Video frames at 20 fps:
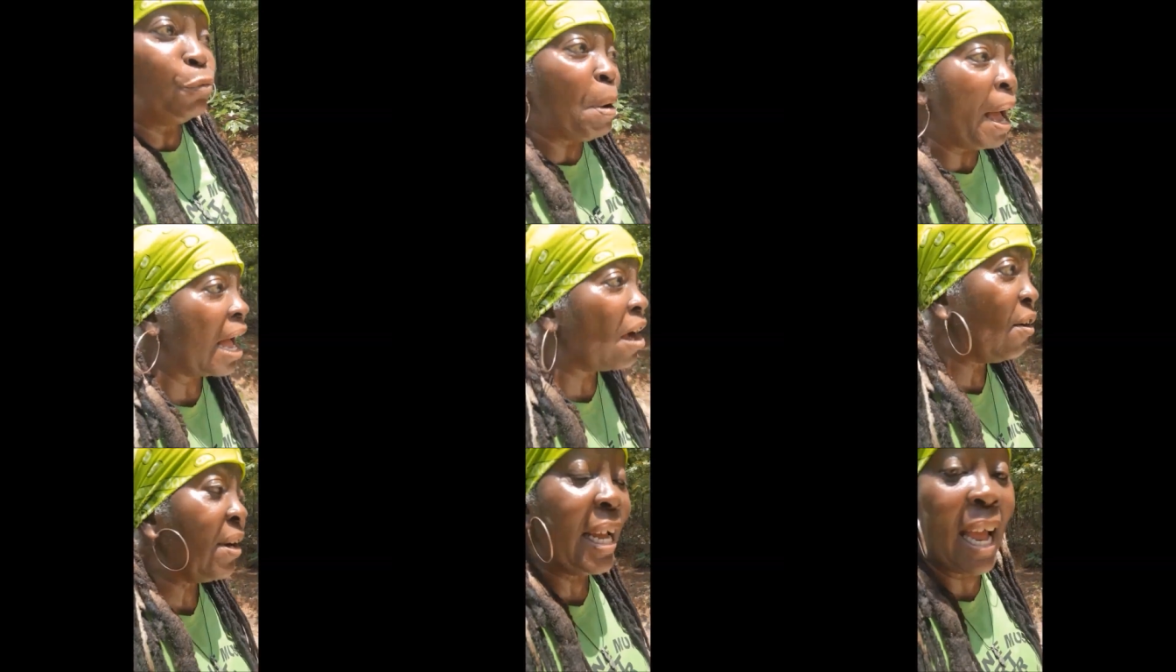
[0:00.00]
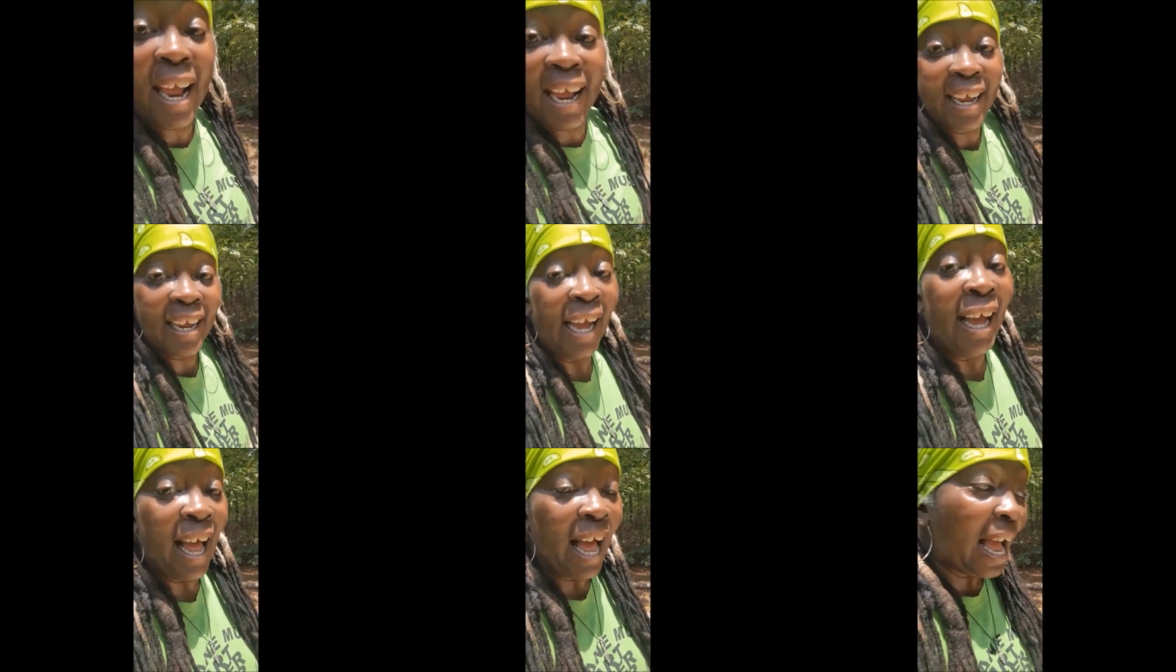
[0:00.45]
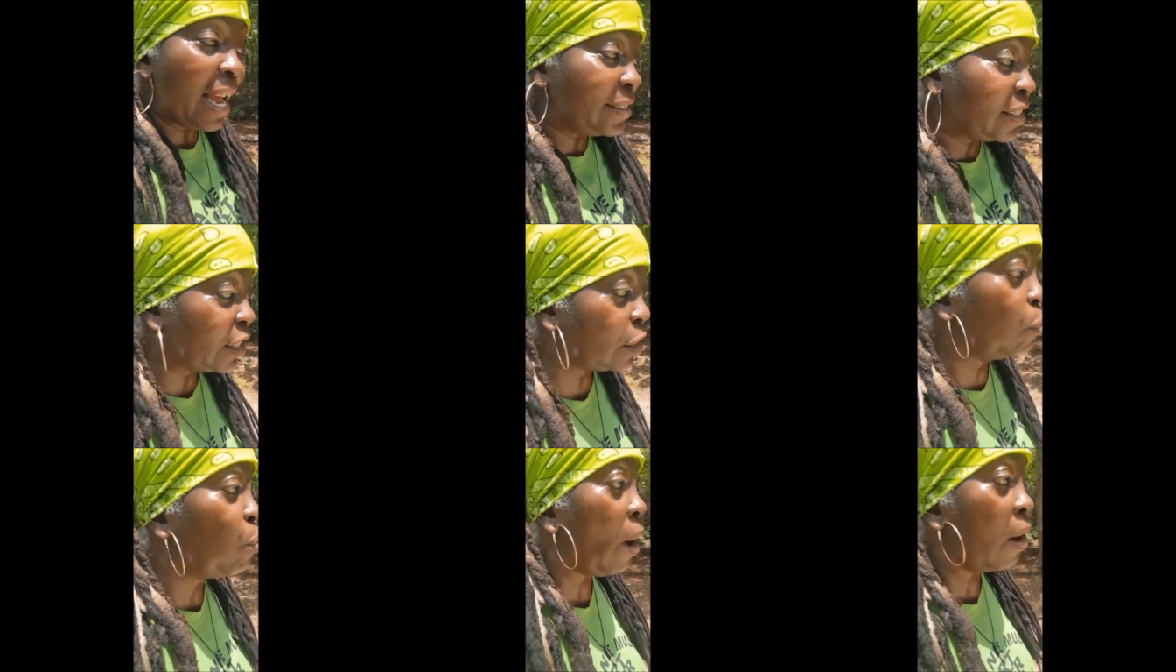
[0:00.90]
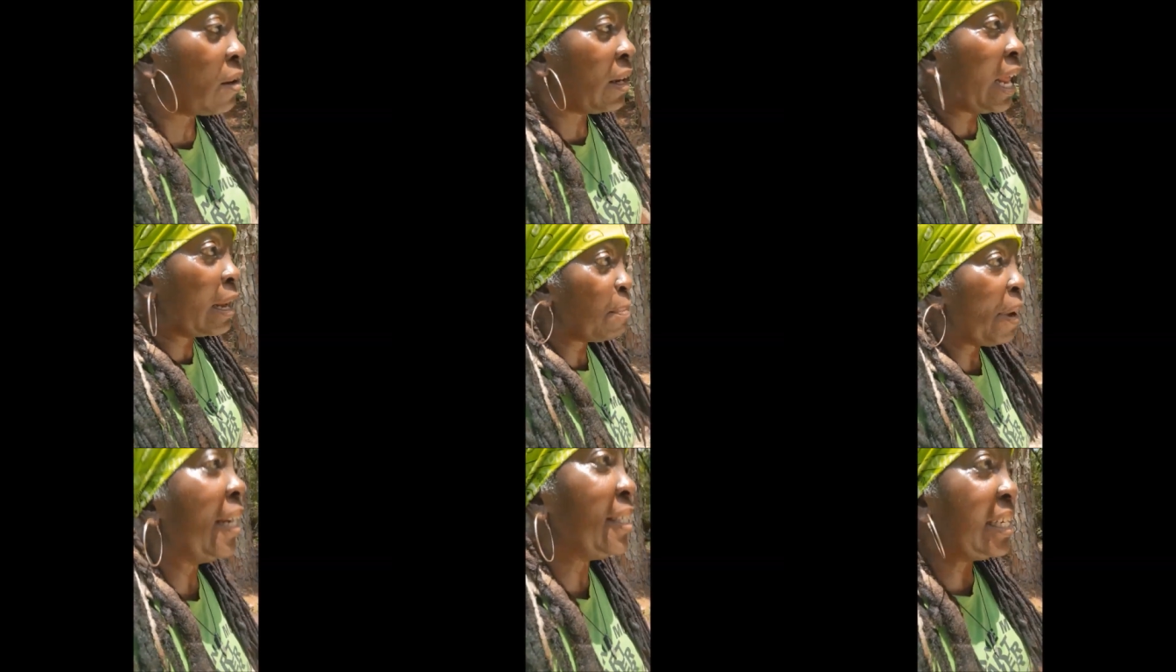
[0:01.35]
her Gang. I just walk like
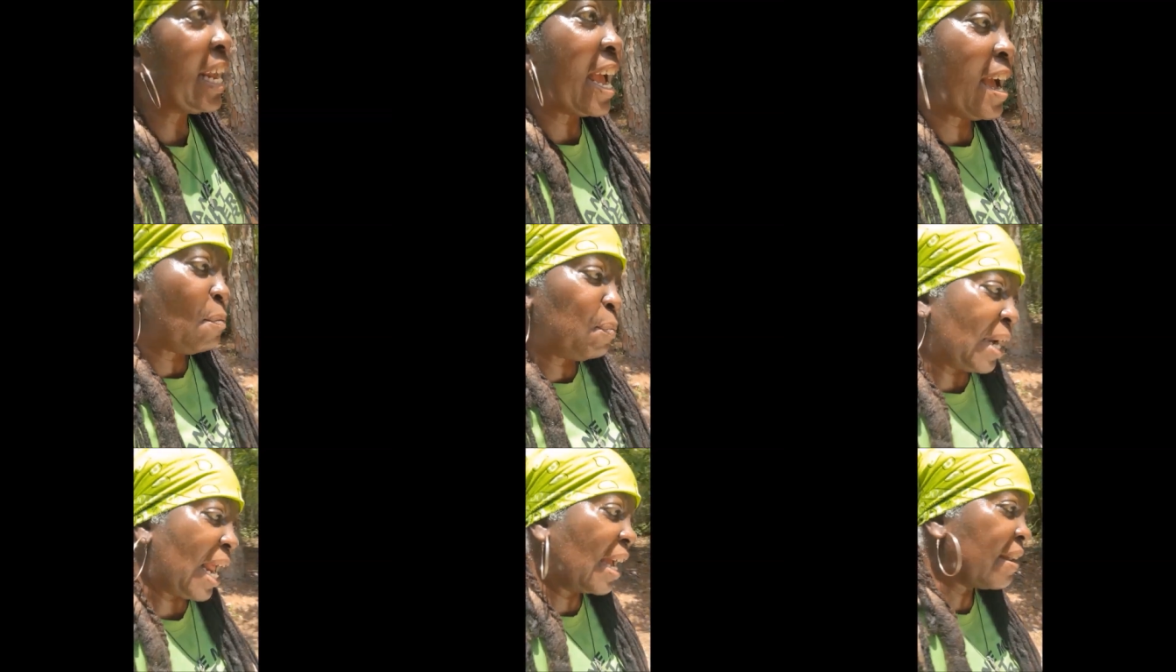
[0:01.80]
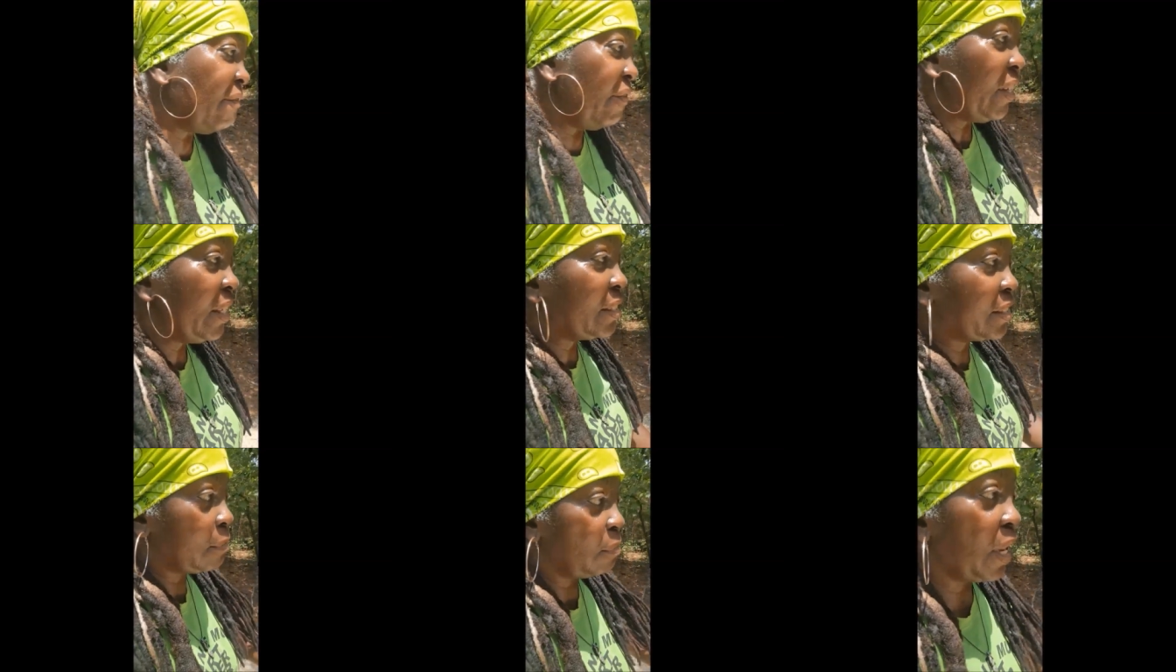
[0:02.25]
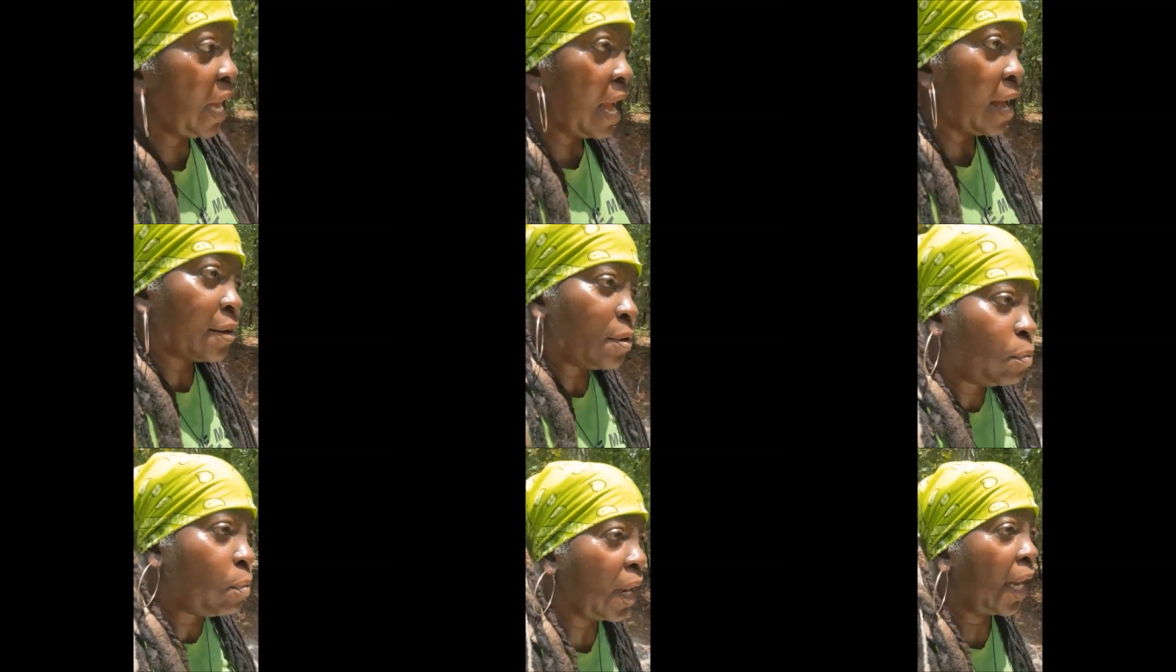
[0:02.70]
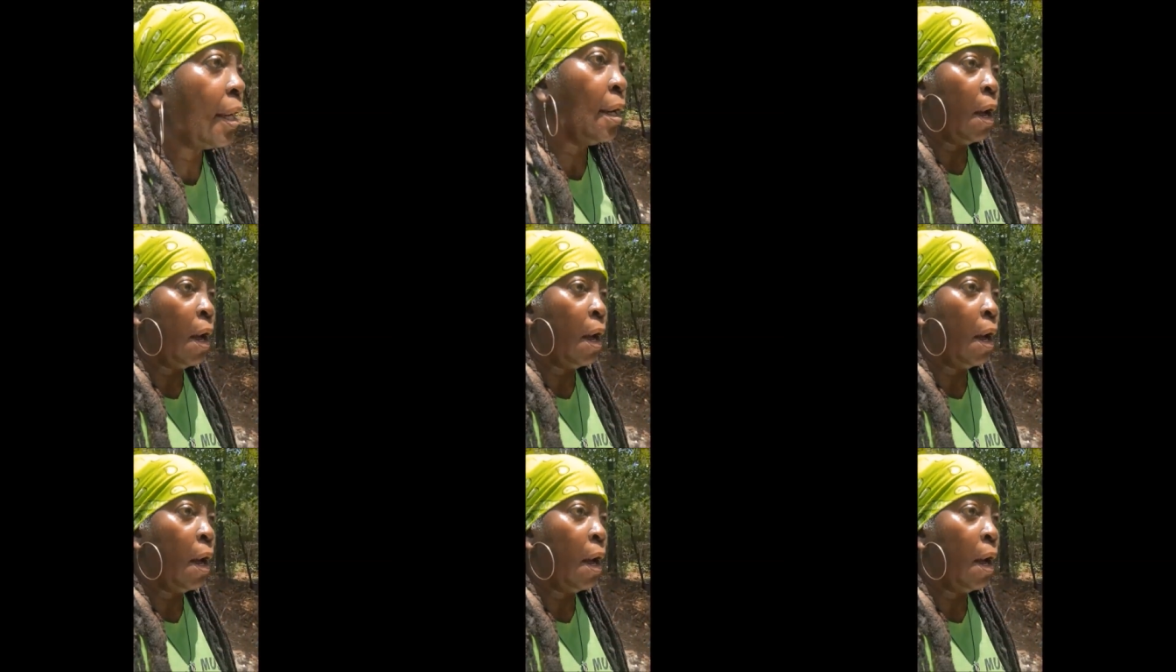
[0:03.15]
my dad when I feel some kind of way.